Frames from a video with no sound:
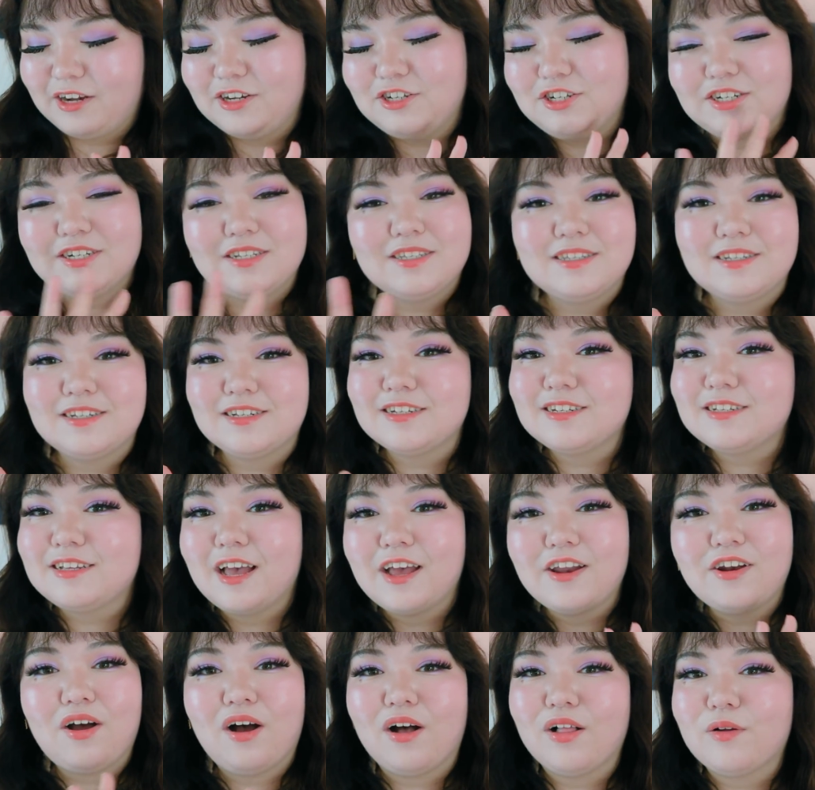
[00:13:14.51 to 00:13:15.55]
It's just
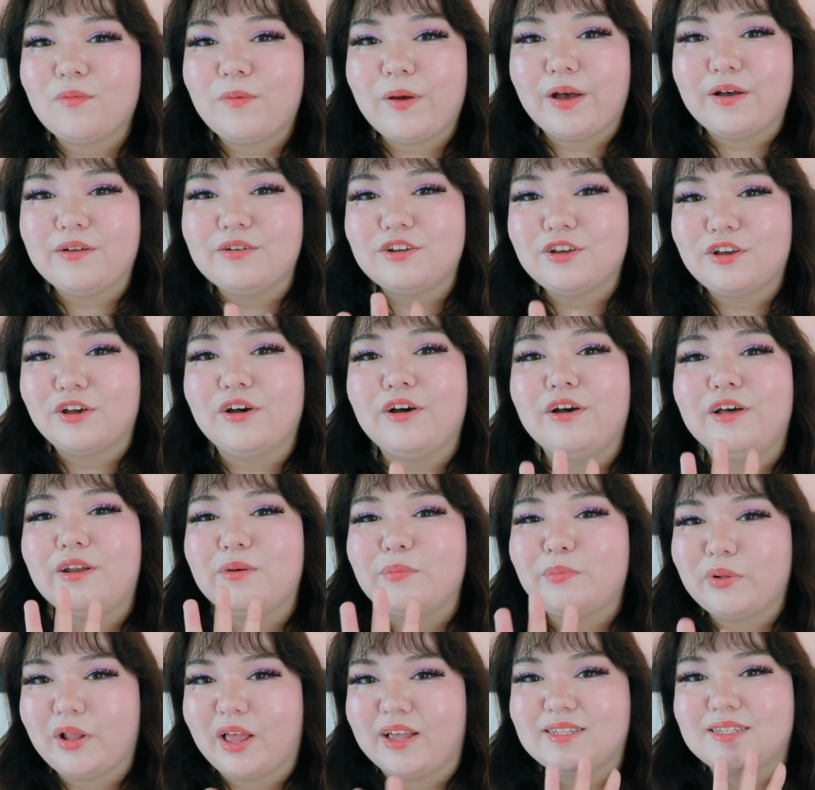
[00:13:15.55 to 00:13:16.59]
an all around good,
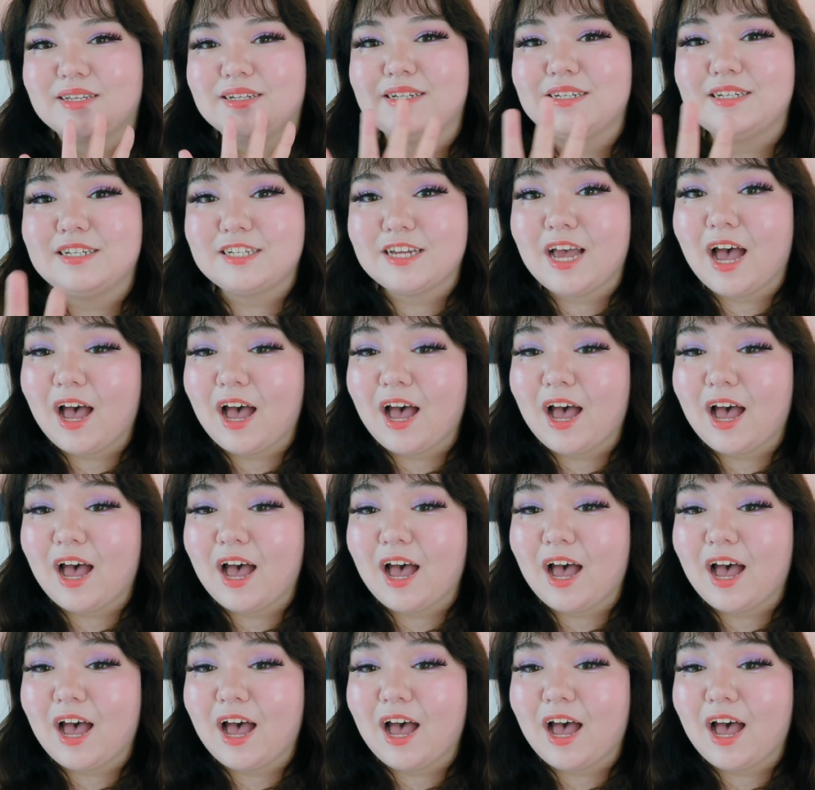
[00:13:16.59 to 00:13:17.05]
pleasant